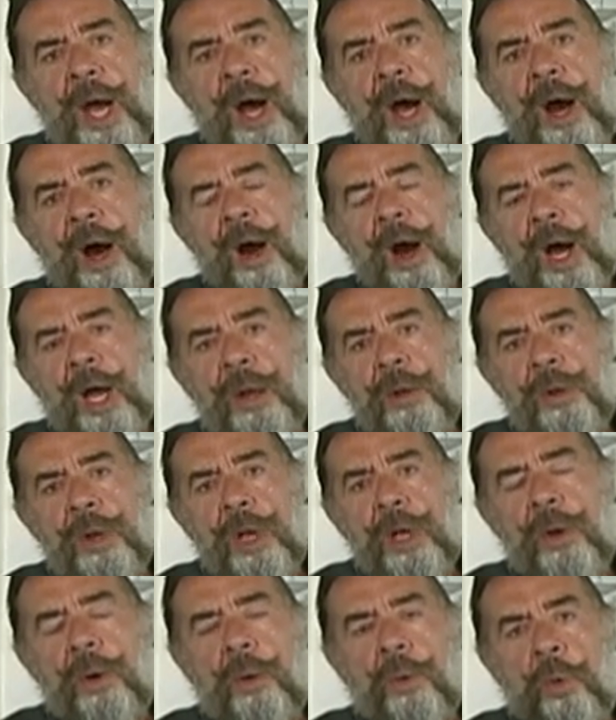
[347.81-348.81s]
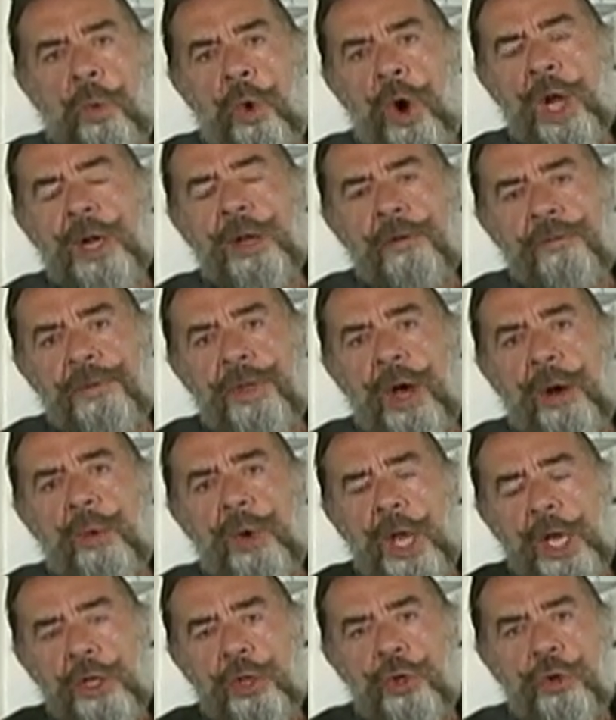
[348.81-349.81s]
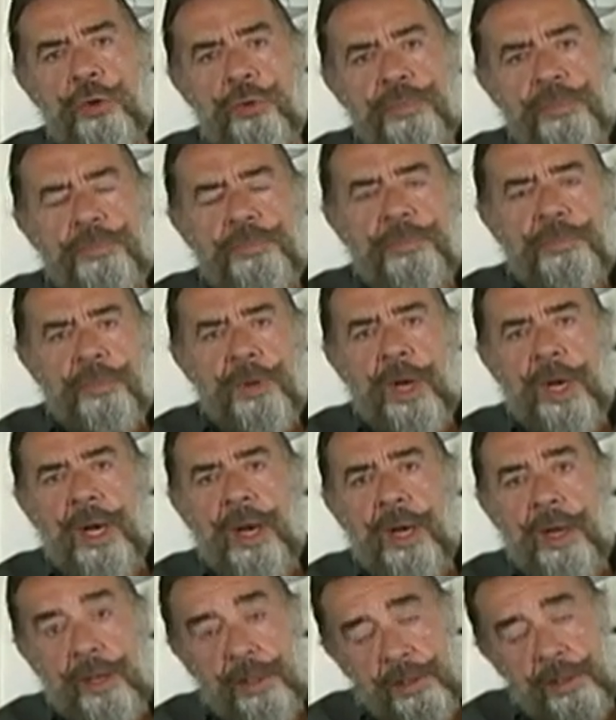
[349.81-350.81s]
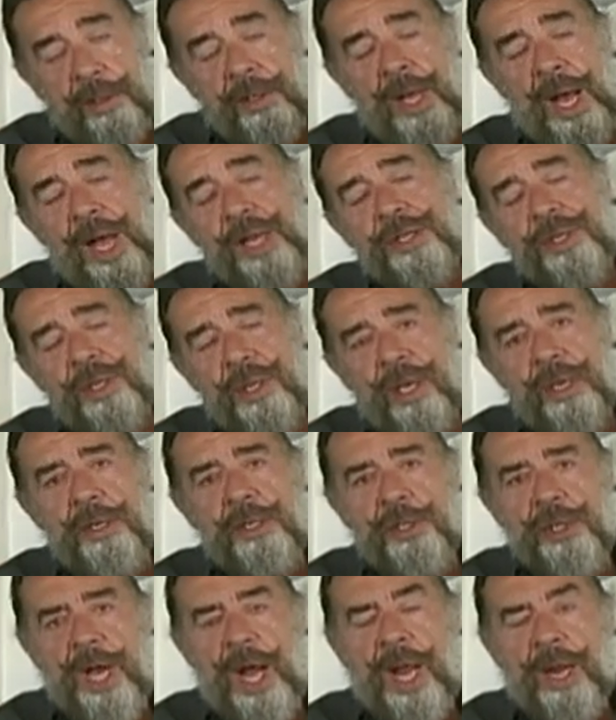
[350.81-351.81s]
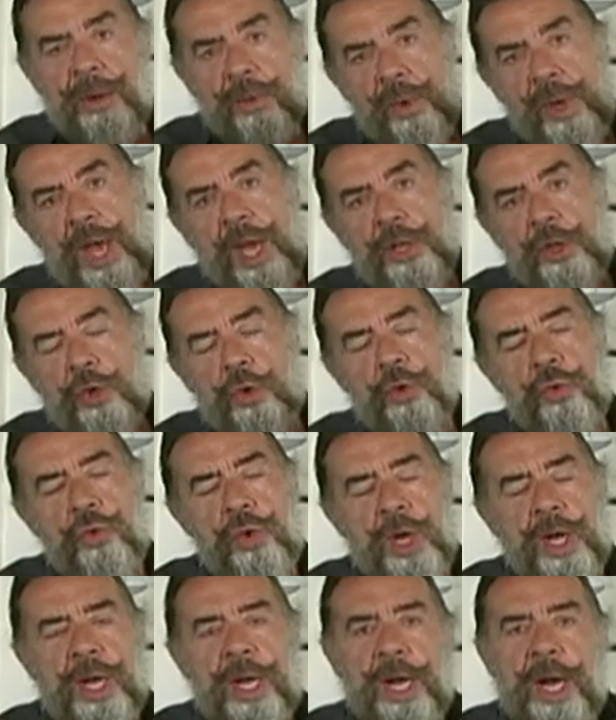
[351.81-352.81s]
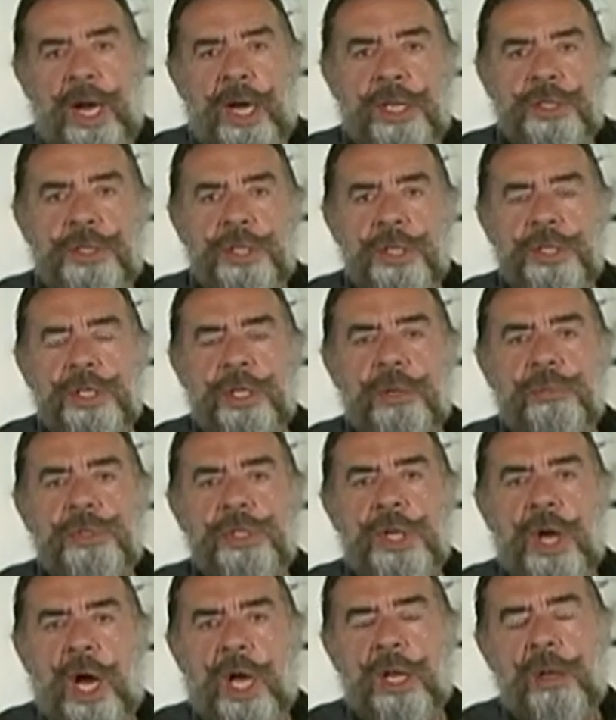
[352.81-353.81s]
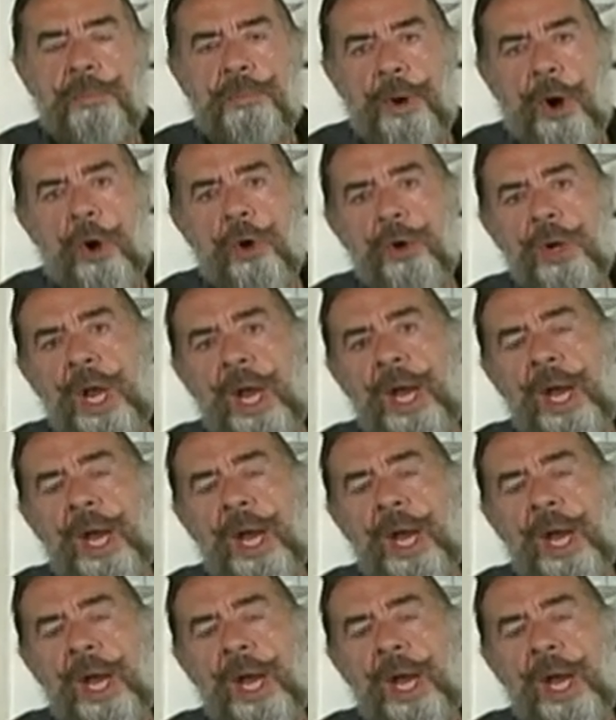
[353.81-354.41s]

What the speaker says: On one of the, we had two, naturally, Shannon, we had two systems on the boat.